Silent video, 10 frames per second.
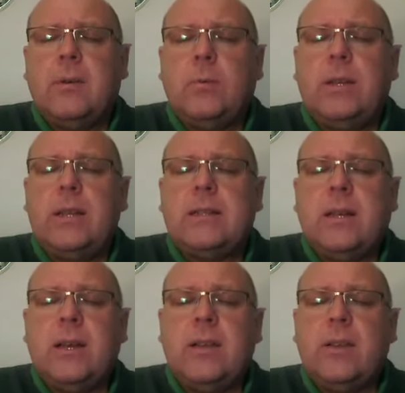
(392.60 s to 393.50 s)
We
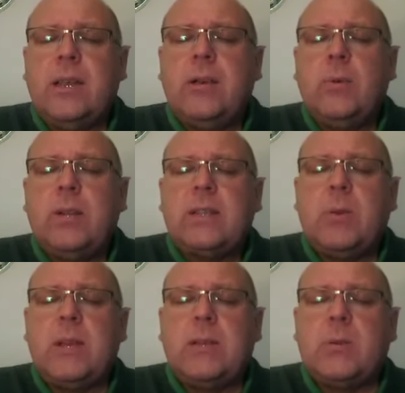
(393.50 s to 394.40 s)
desire that you would
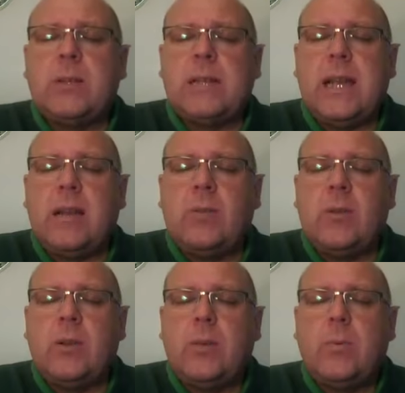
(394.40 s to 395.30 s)
speak to us now,
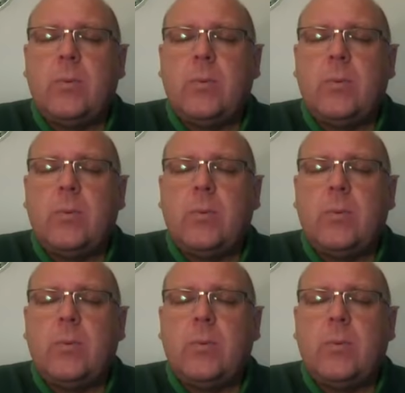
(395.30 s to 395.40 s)
Lord.